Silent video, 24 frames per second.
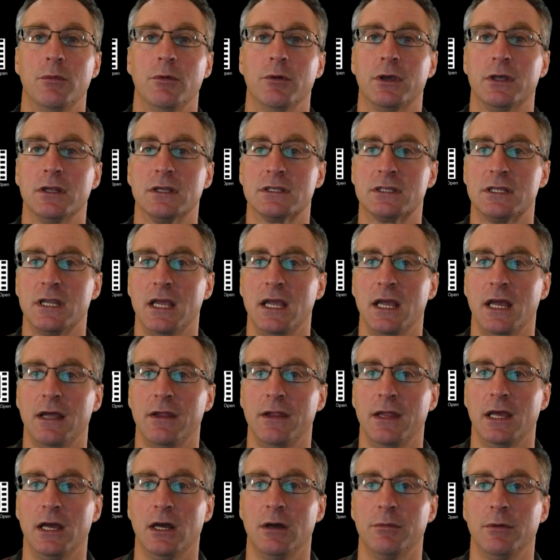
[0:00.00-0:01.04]
But we can see
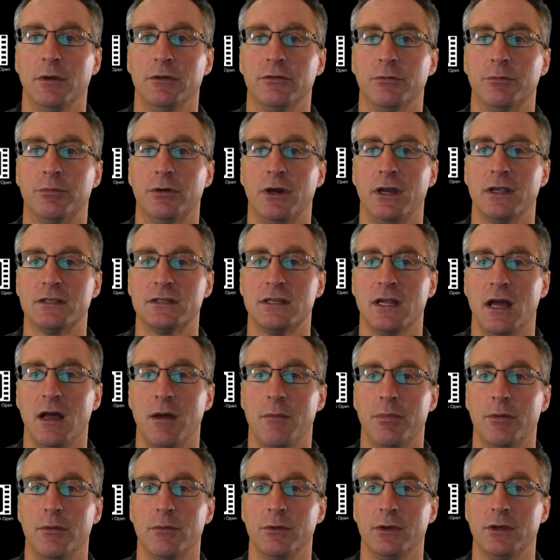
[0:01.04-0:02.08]
how the elbows are pressed
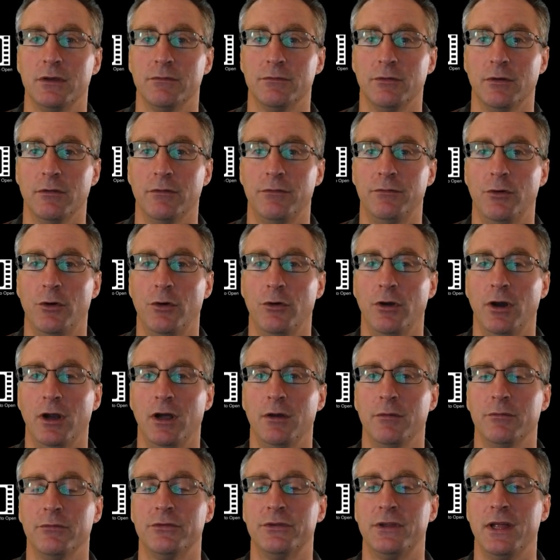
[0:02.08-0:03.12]
up. We can put the
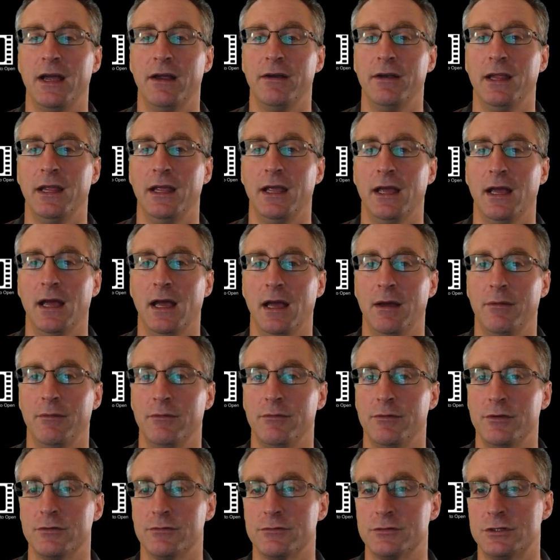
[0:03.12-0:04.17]
forearms down here,
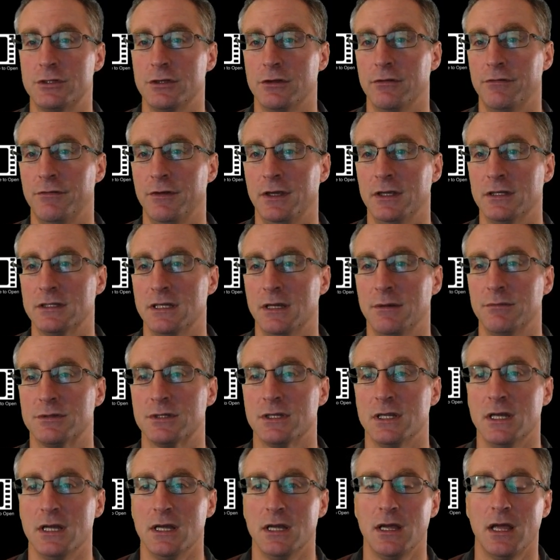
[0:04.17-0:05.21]
and we've obviously got the fingertips